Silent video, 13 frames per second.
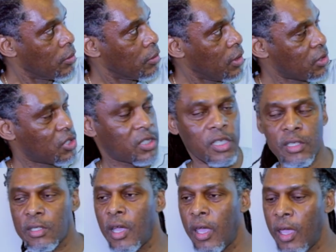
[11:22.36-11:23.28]
This
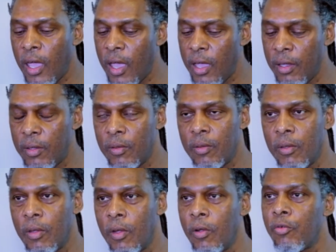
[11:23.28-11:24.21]
sister here,
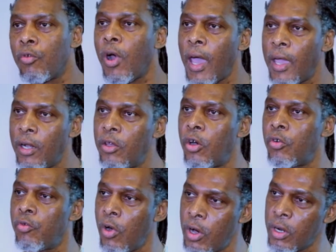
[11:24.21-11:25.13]
rightly
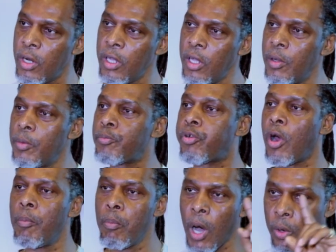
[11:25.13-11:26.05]
or wrongly,
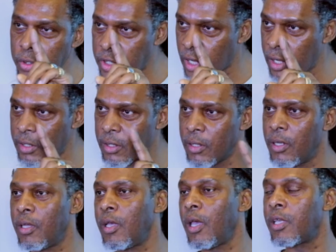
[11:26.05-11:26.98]
promoted
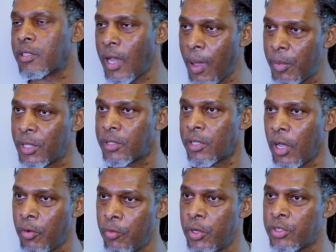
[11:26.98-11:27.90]
Islamic
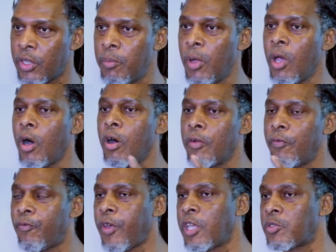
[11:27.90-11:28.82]
terrorism on
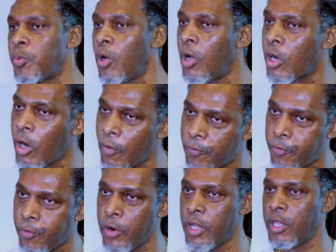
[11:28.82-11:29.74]
Facebook, got
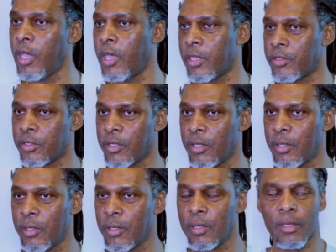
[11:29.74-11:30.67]
three years.
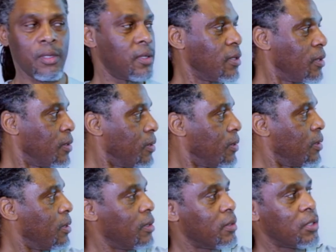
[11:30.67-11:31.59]

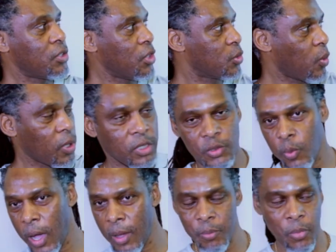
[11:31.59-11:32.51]
This is what this
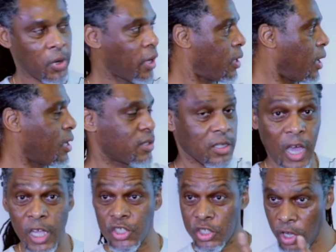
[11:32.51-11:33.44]
white boy gets
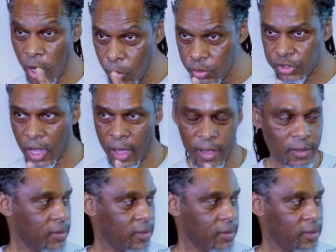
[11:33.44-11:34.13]
a soldier.